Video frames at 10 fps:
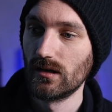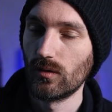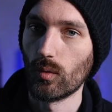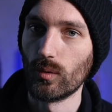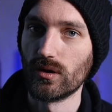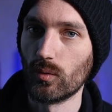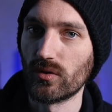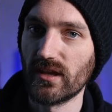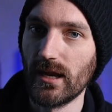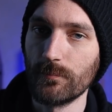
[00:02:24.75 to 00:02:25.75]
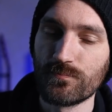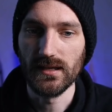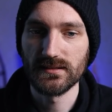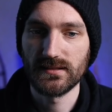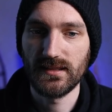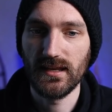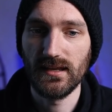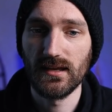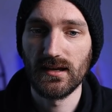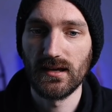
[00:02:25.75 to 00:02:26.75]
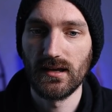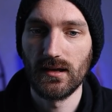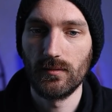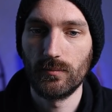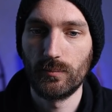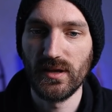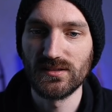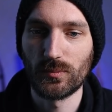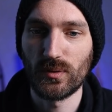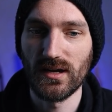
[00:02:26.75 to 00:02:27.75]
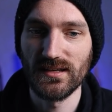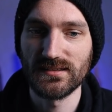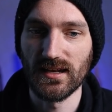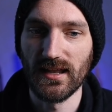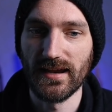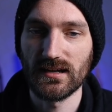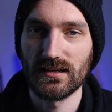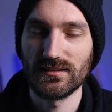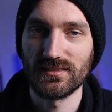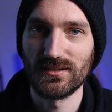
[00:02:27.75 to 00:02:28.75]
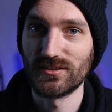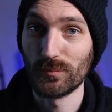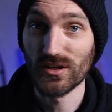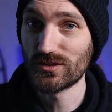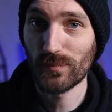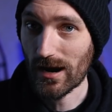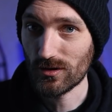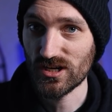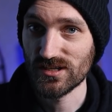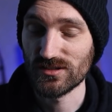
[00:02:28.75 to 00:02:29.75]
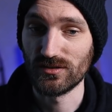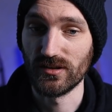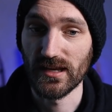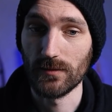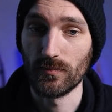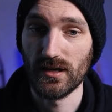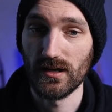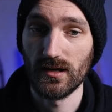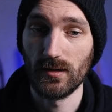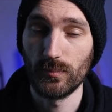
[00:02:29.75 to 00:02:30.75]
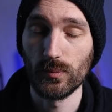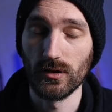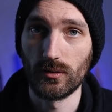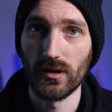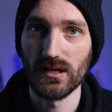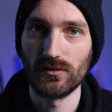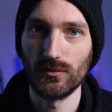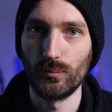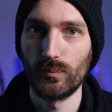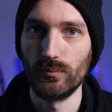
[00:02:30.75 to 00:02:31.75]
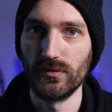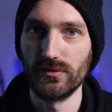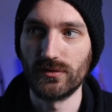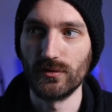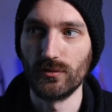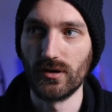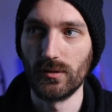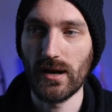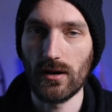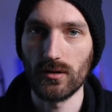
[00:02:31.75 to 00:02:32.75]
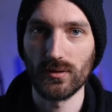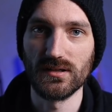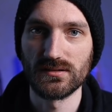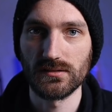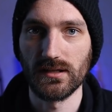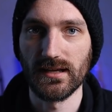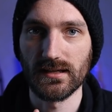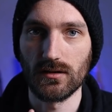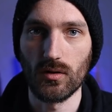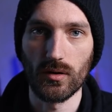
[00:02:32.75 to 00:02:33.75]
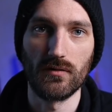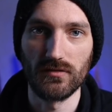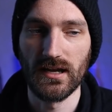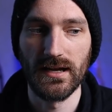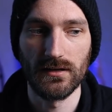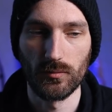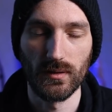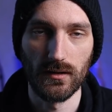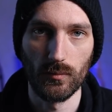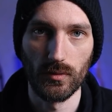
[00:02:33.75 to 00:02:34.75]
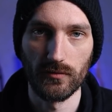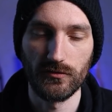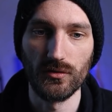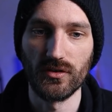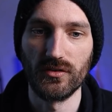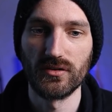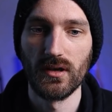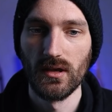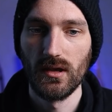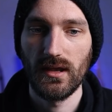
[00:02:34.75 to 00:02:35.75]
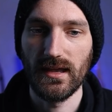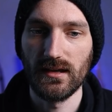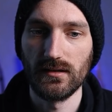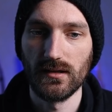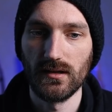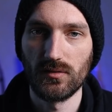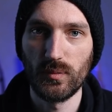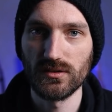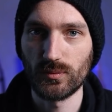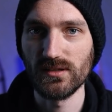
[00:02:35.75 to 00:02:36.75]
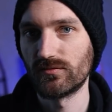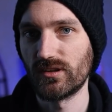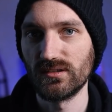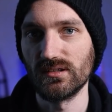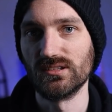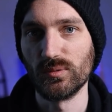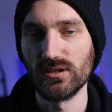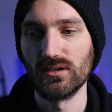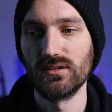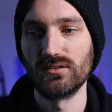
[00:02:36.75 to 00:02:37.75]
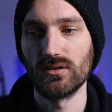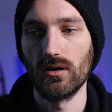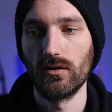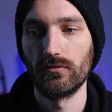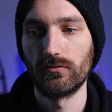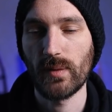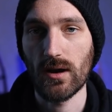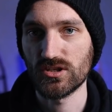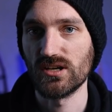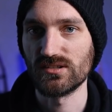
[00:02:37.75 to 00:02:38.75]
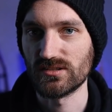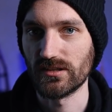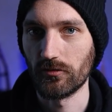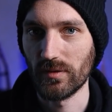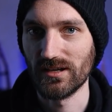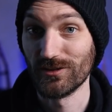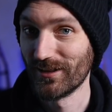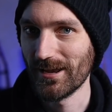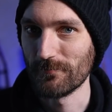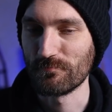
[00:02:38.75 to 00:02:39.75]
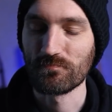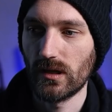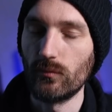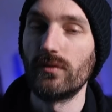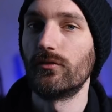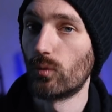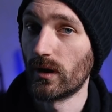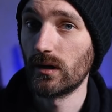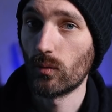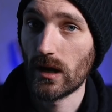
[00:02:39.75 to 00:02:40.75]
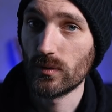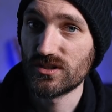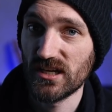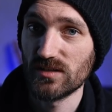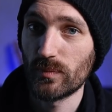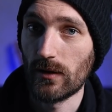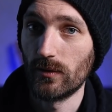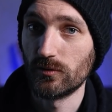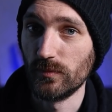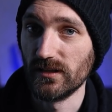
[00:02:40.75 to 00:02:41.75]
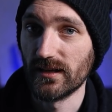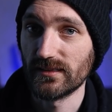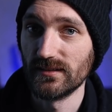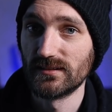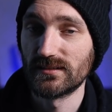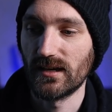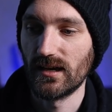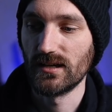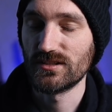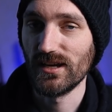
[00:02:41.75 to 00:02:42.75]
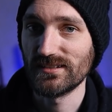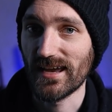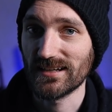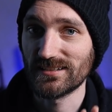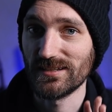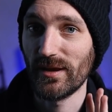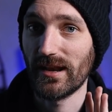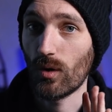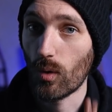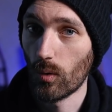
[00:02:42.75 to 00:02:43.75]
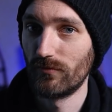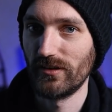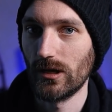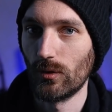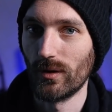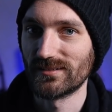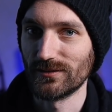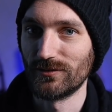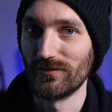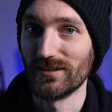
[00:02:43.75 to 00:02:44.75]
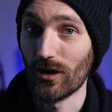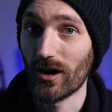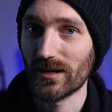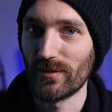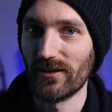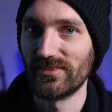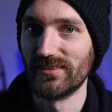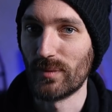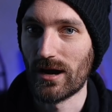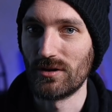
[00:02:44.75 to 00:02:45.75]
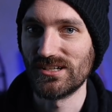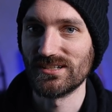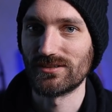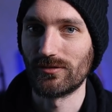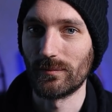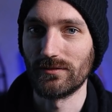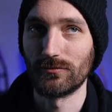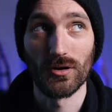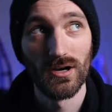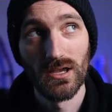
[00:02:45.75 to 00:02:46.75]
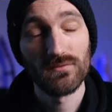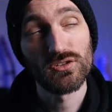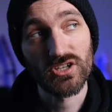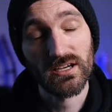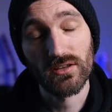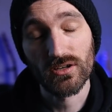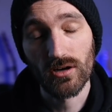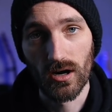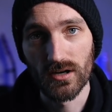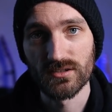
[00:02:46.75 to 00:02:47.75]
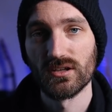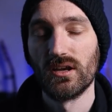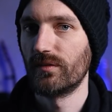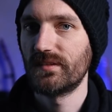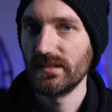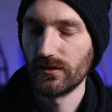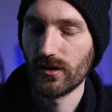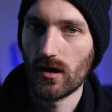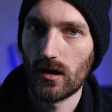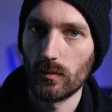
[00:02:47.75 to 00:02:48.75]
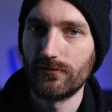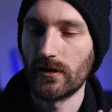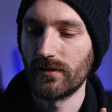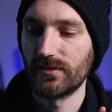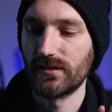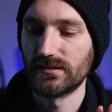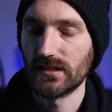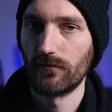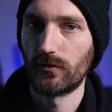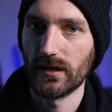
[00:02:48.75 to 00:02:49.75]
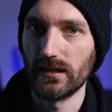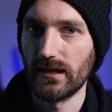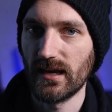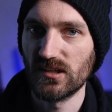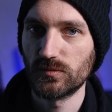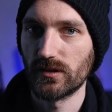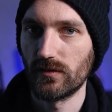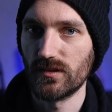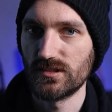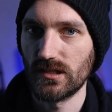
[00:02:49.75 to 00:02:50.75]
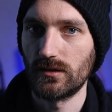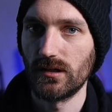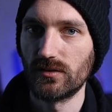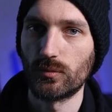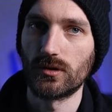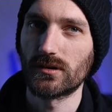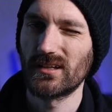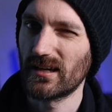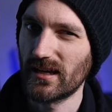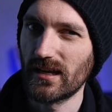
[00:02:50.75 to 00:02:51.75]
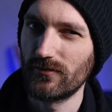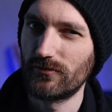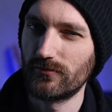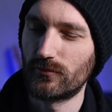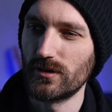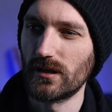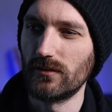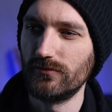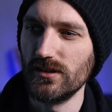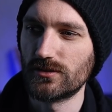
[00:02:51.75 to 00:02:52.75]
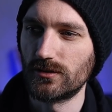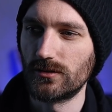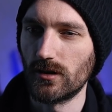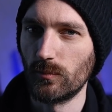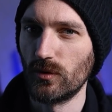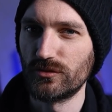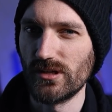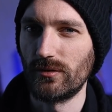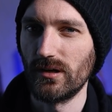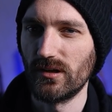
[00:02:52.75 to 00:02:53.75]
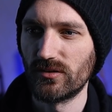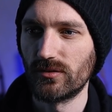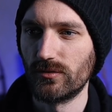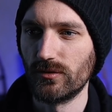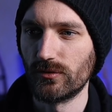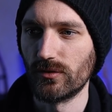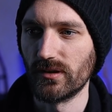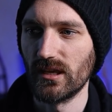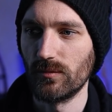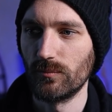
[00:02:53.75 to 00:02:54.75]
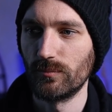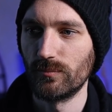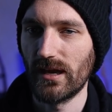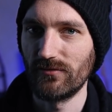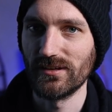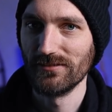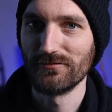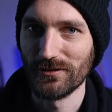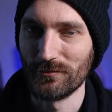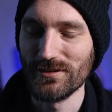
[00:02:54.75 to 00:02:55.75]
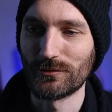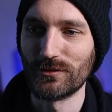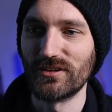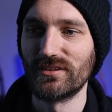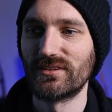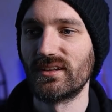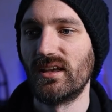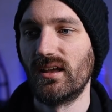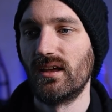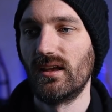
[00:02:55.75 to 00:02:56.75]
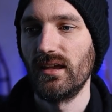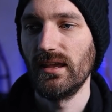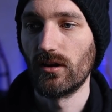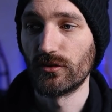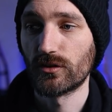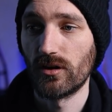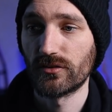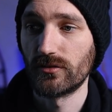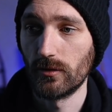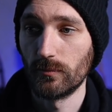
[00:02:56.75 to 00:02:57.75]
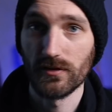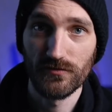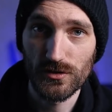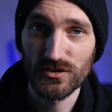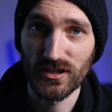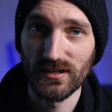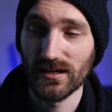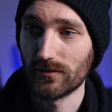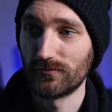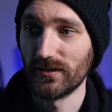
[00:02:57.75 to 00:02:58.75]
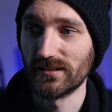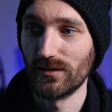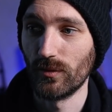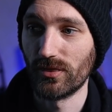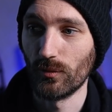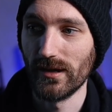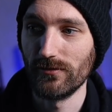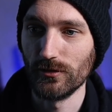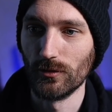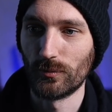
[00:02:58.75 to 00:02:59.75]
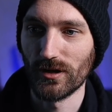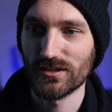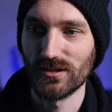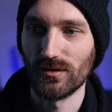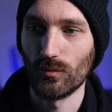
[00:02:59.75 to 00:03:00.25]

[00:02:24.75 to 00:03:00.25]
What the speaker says: what we're doing with the game, is the big surprise that like there's a bunch of power changes to the game. People are running into their power grids like going offline or blowing fuses. And the biggest reason for this is because of power changes that we made to the game. And if you're wondering why we changed power to be like this, Jace actually made a whole video exclusively talking about the power changes for Update 4. Check out the cards. But TLDR, we found that the self-regulating aspect of the generators were a kind of redundant feature on most generators due to the game having infinite resources. It also caused some confusion and conflicted with the way fuel production